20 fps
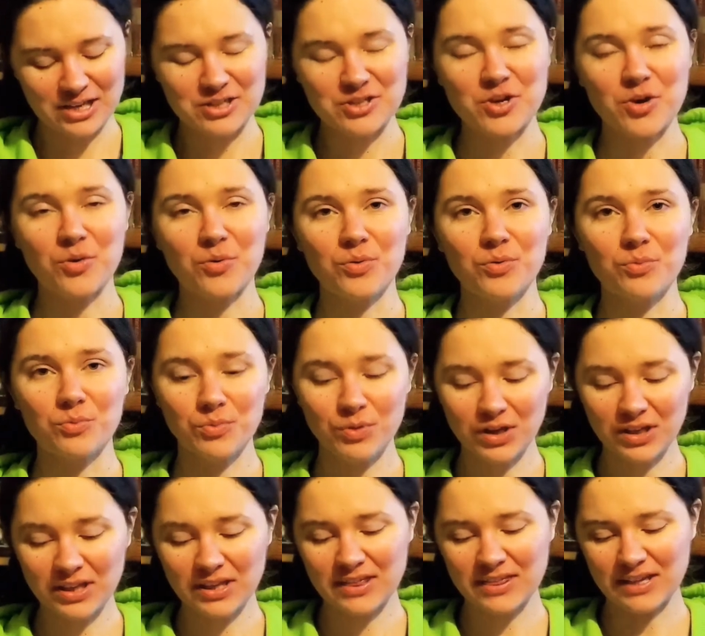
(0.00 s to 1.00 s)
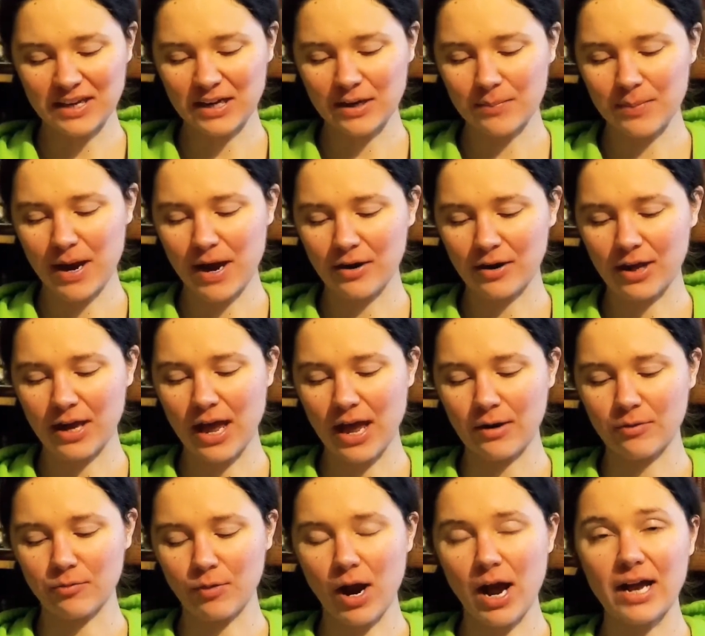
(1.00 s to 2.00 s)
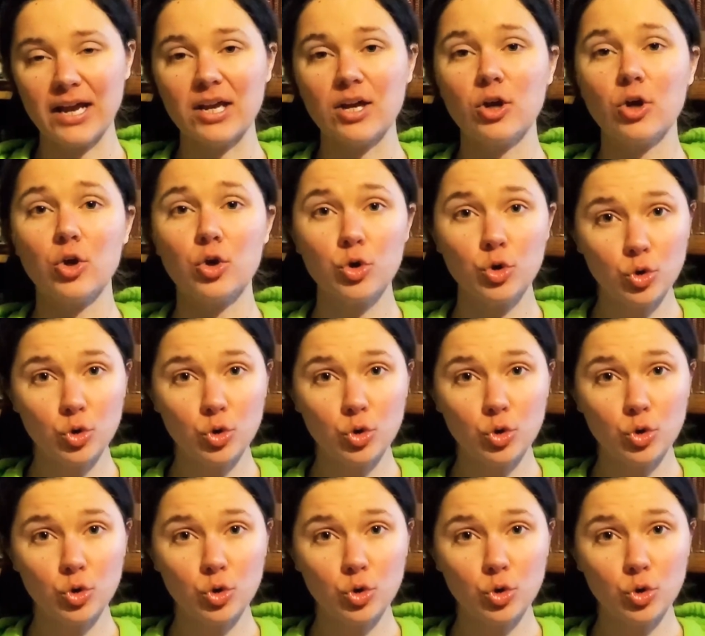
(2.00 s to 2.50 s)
So really think about it and write